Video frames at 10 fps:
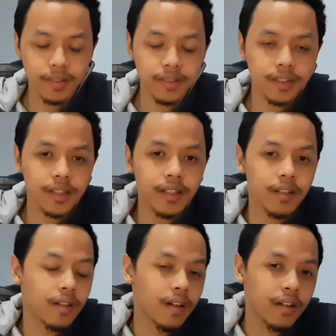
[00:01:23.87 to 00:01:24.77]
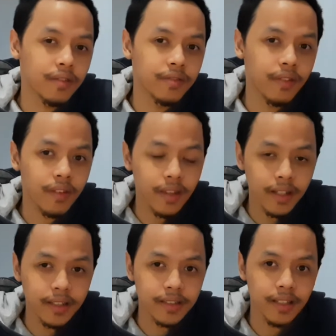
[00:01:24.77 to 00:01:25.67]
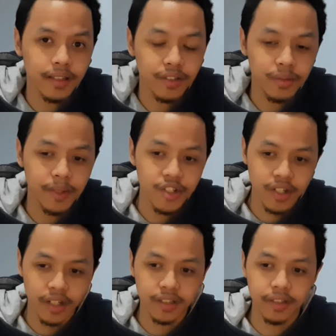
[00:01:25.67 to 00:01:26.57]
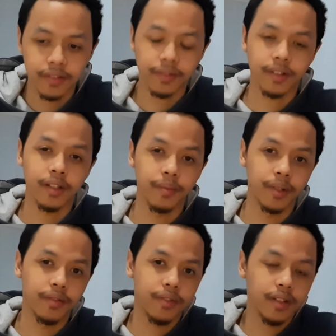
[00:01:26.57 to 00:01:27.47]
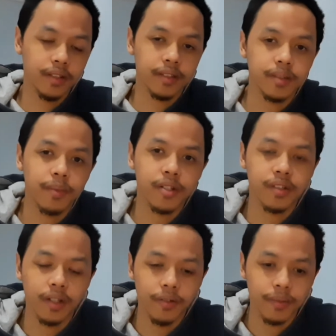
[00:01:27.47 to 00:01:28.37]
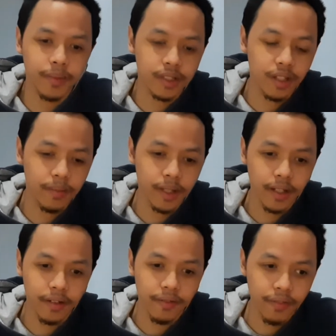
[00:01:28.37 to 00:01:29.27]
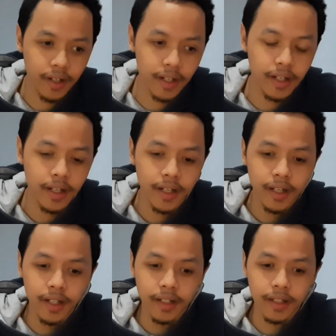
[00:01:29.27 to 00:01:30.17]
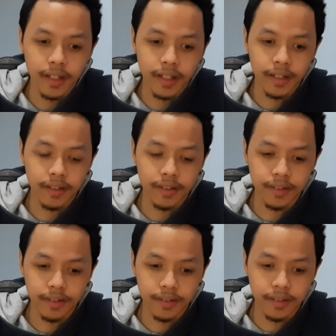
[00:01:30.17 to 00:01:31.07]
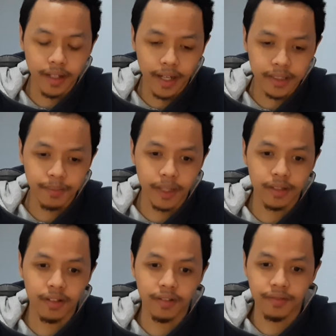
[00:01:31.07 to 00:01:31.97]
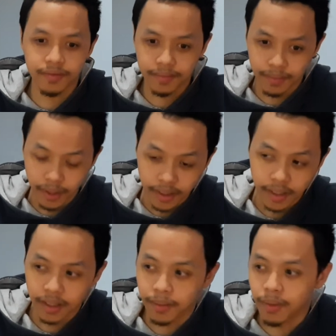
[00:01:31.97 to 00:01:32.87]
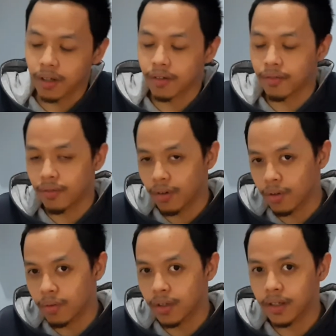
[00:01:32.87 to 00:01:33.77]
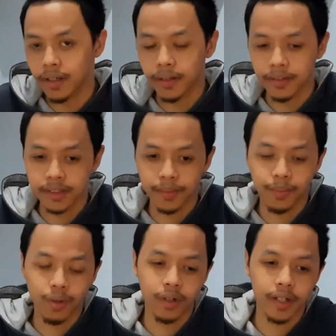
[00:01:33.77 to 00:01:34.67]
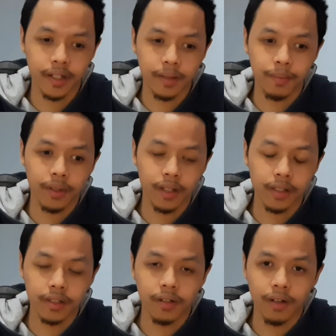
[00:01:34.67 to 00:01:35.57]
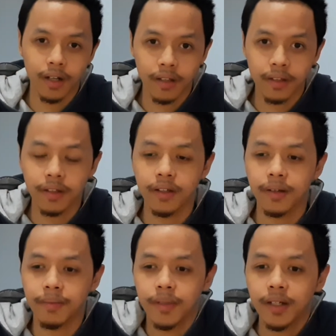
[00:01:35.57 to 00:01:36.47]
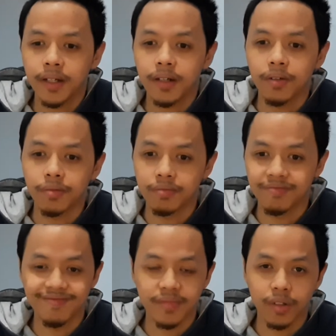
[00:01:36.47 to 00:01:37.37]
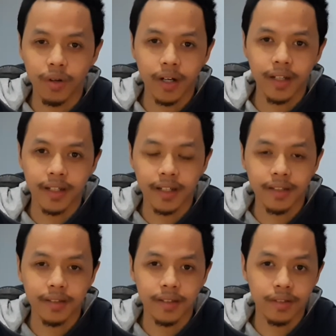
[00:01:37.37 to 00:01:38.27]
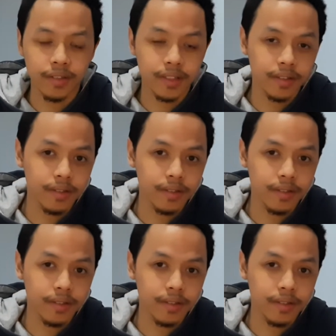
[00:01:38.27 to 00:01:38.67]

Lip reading: still a lot of things that need to be changed in the midfield, especially with Tomine and Fred, in the aspect of bringing the ball forward, supporting the players around them, running in this